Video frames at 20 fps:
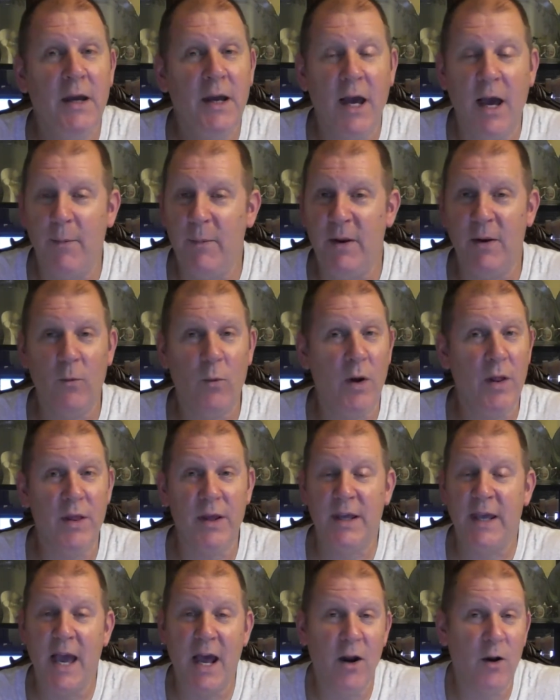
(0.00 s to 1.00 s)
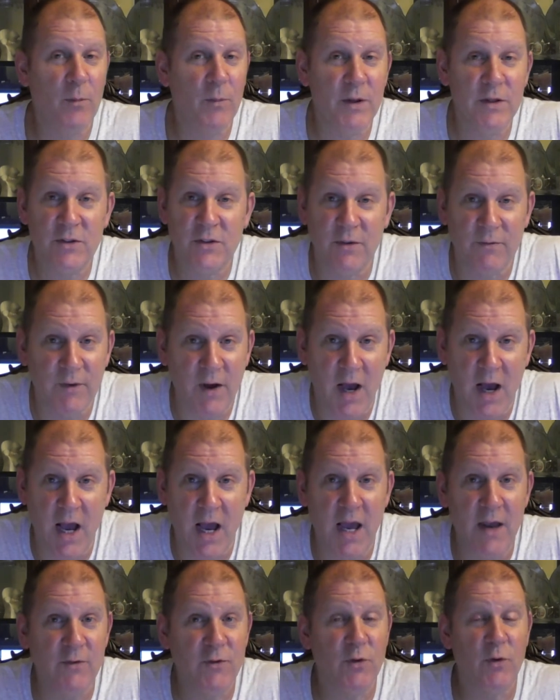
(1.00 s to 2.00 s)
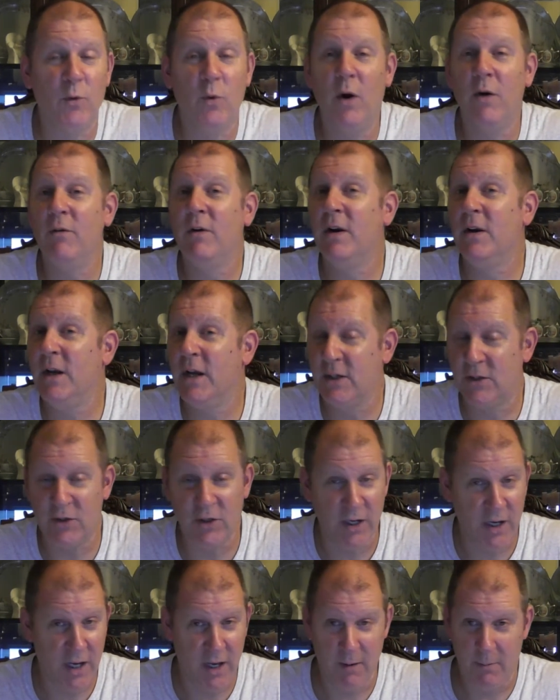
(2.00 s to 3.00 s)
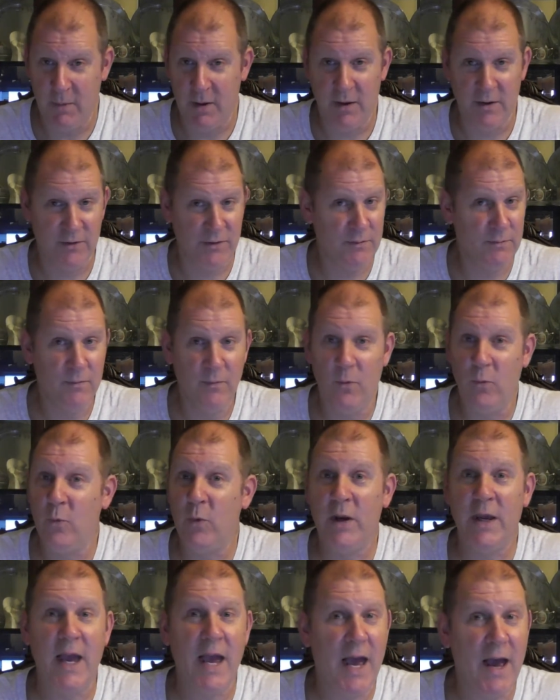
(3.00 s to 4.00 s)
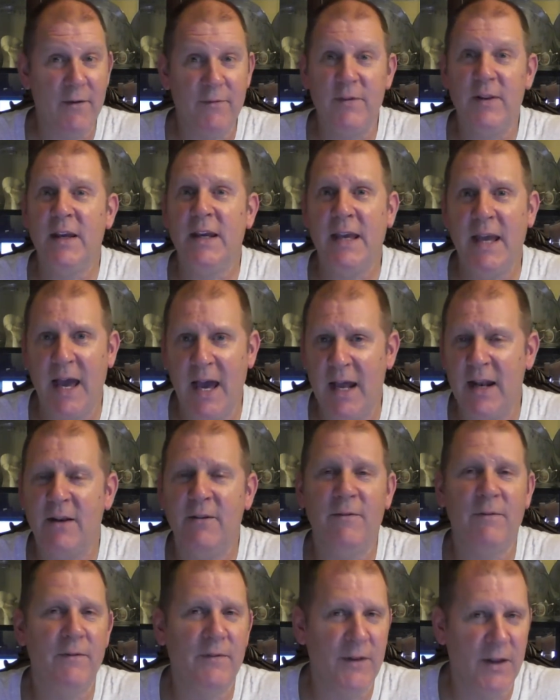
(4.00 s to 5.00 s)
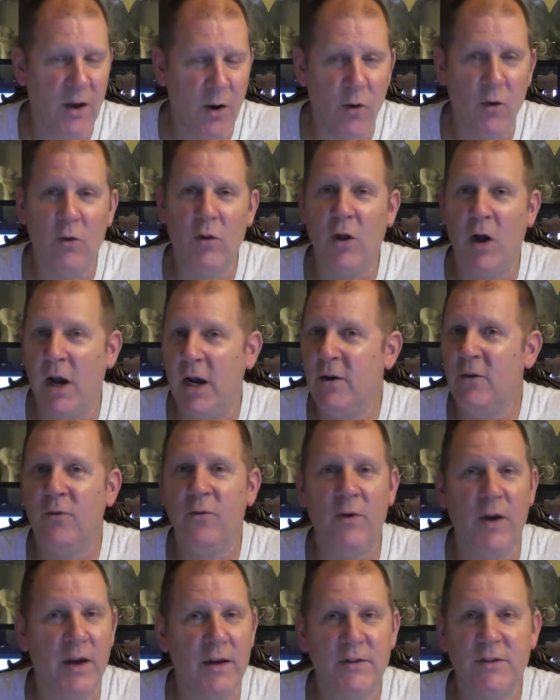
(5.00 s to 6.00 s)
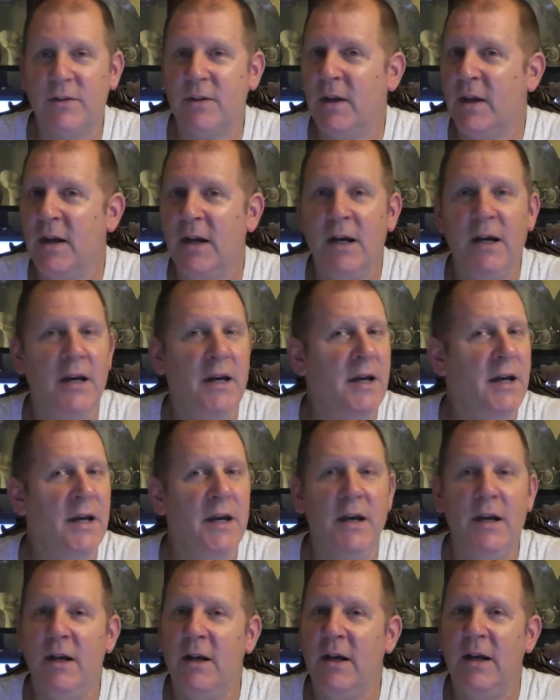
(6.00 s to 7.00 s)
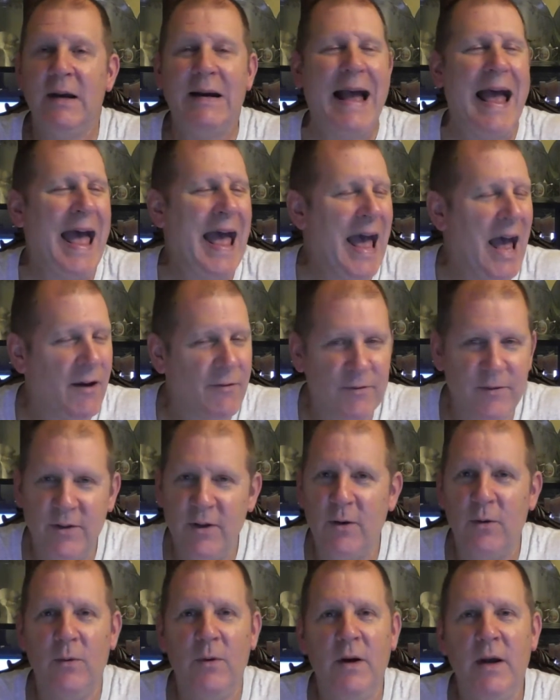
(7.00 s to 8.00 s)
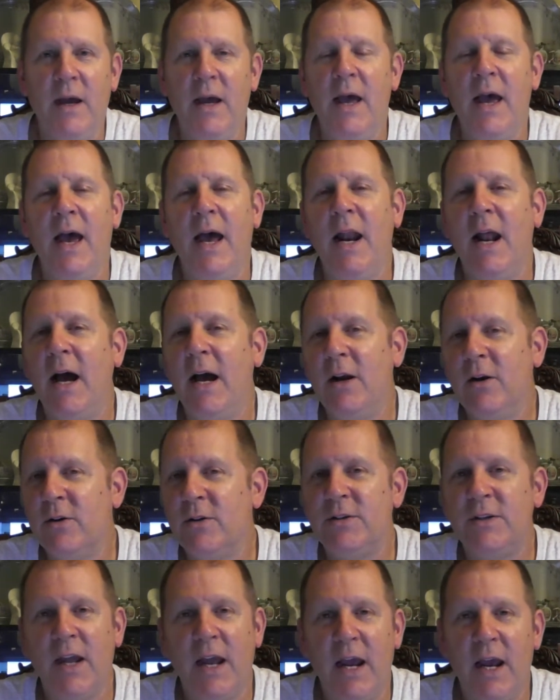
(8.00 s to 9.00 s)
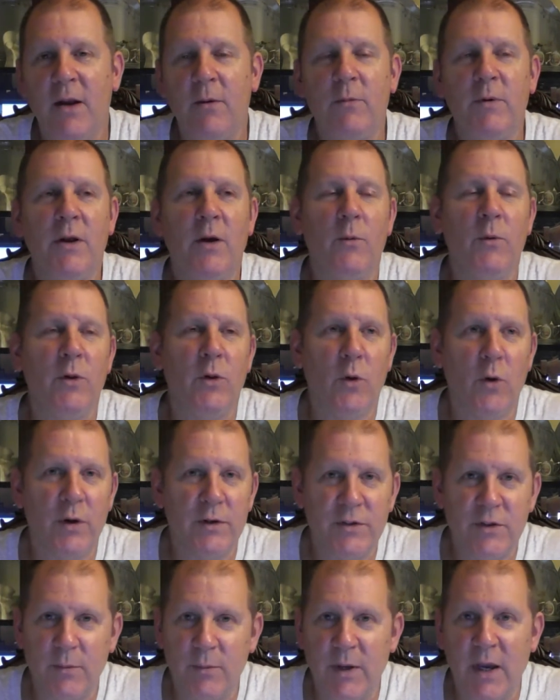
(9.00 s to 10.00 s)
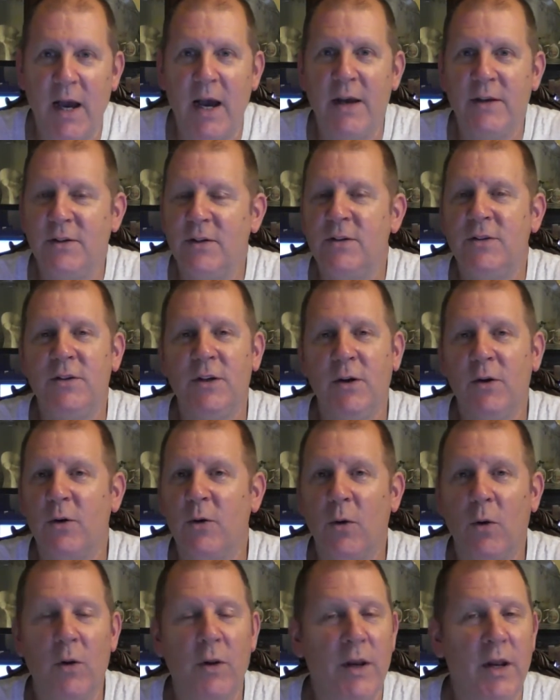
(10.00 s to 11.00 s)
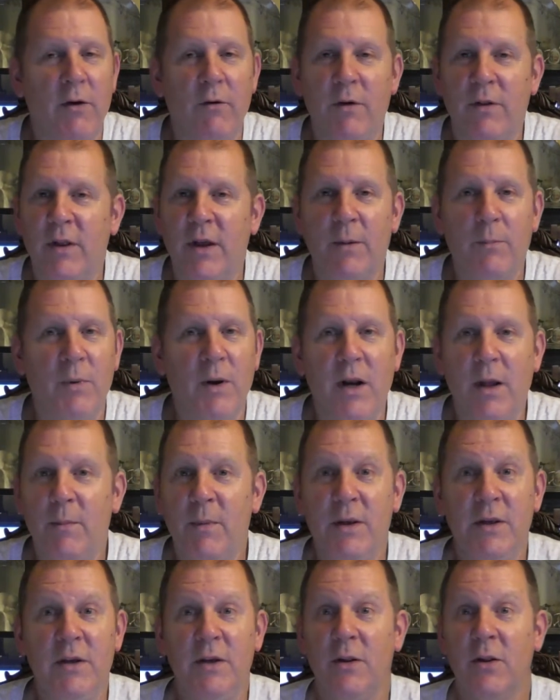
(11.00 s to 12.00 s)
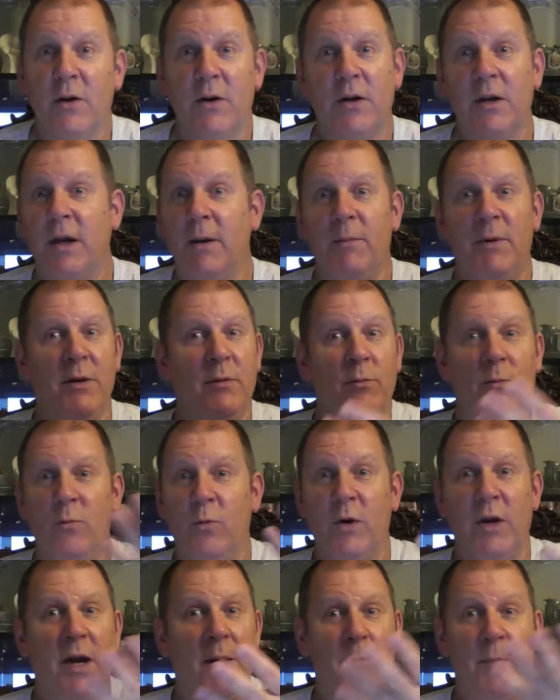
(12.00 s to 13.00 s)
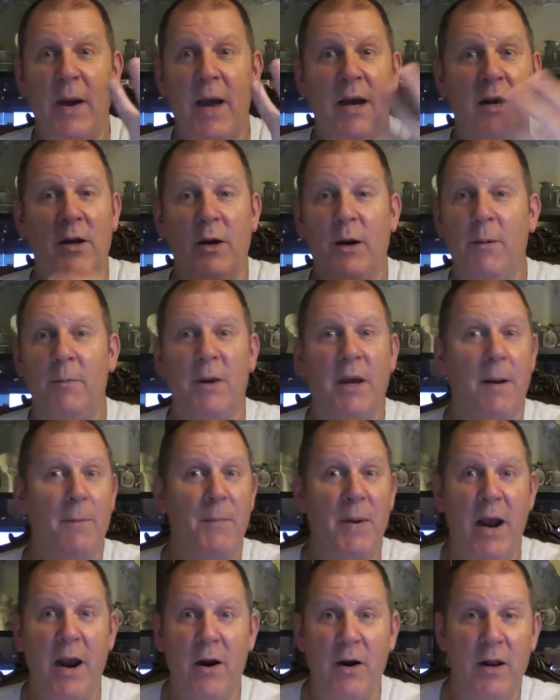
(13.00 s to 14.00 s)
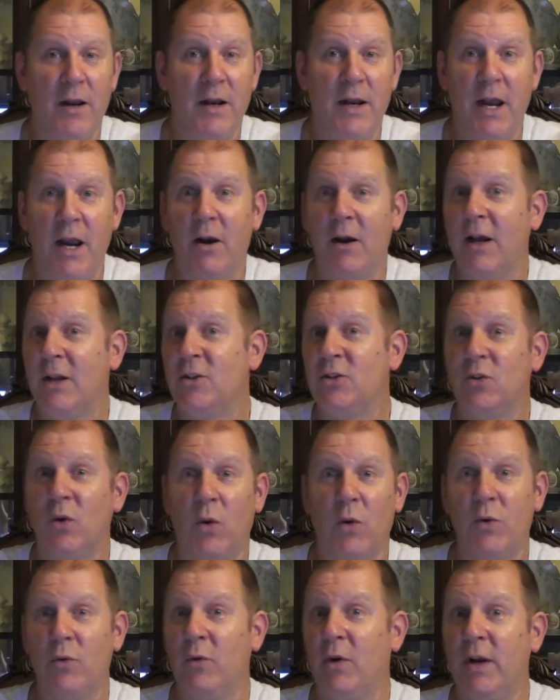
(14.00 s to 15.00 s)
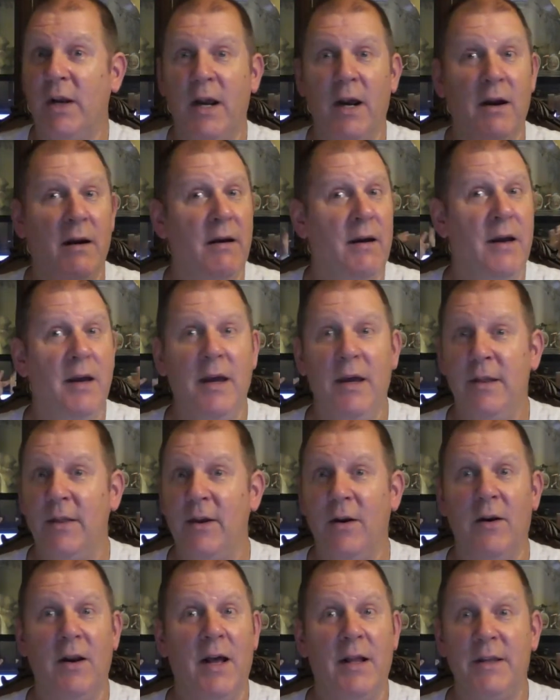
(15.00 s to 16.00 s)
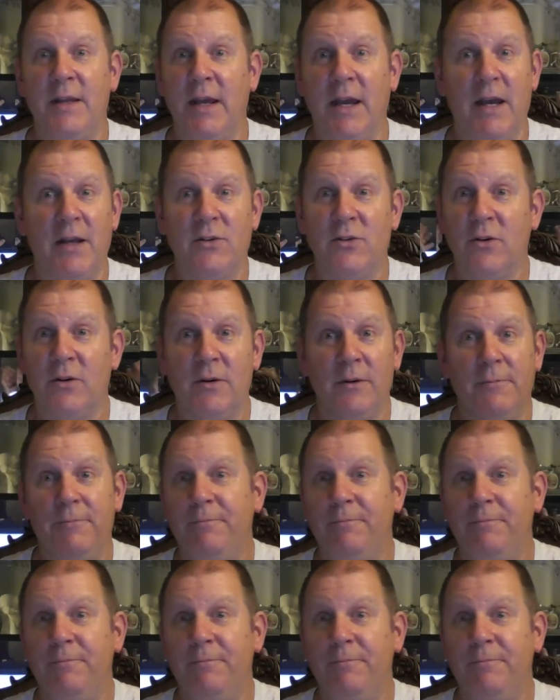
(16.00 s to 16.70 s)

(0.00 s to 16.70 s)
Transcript: I mean, whether Gettleman survives or whoever the next year is, we have to get the old line fixed. Have to. And I understand, you know, we lost some guys this year and all and everything. But I mean, you look. I mean, we got back on. We got Peart in there. Got Solder in there. They're not the answer.